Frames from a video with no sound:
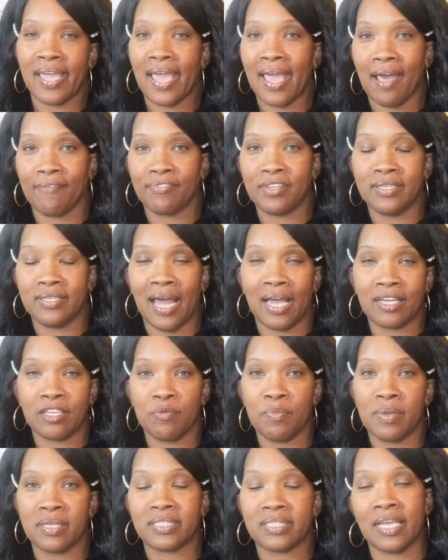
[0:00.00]
have the
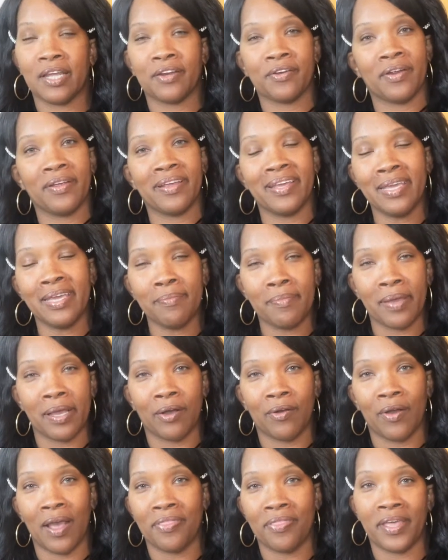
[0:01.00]
documents in their
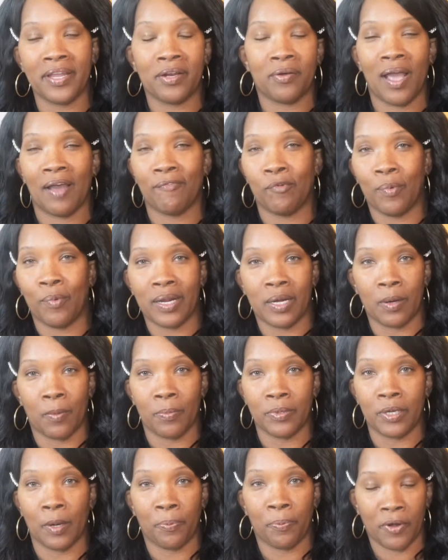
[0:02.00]
email and they don't have a way to,
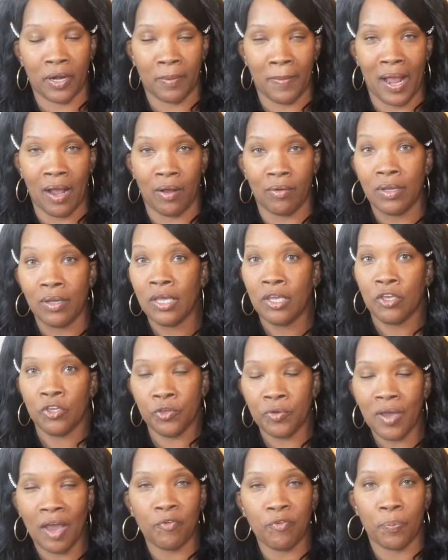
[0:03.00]
to print them out,
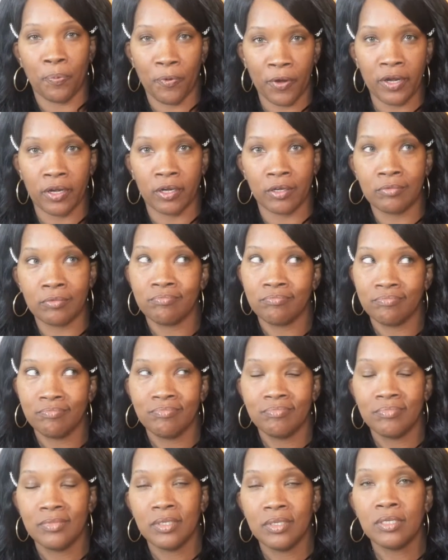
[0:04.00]
you have a printer,
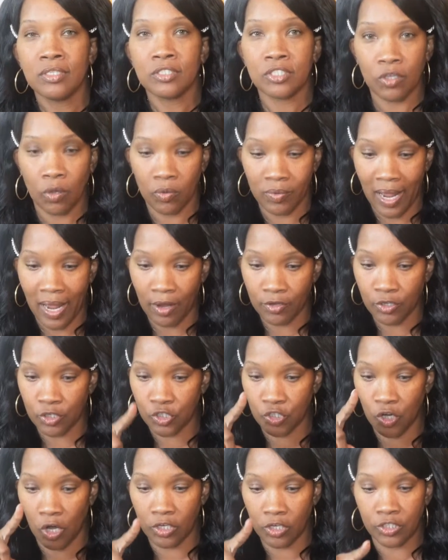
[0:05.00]
so now you're
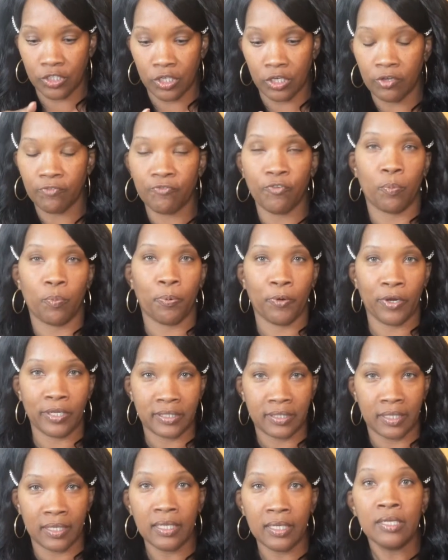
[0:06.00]
charging for
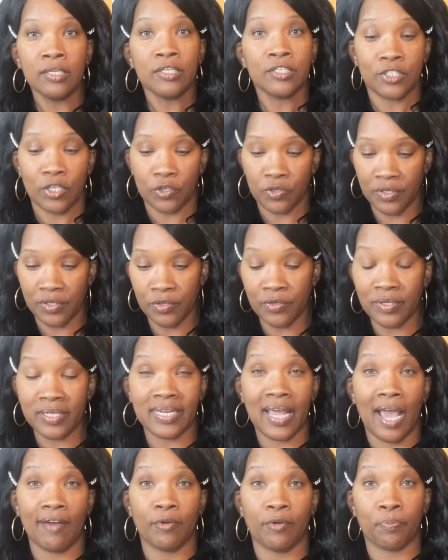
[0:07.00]
printing. So you, you need
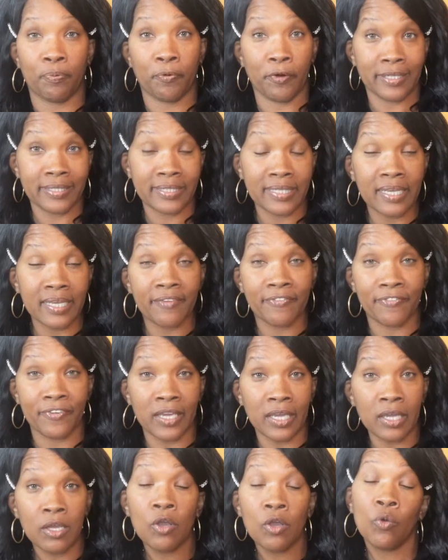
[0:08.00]
to have a printing
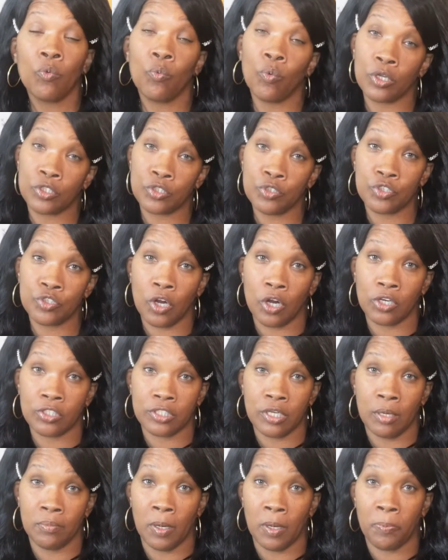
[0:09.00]
fee, what you charge
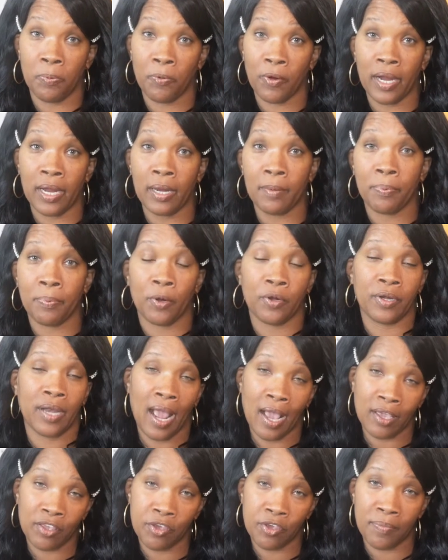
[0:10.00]
them to print per
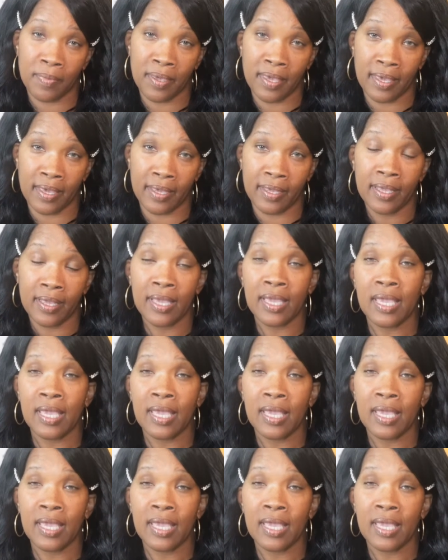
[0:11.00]
document.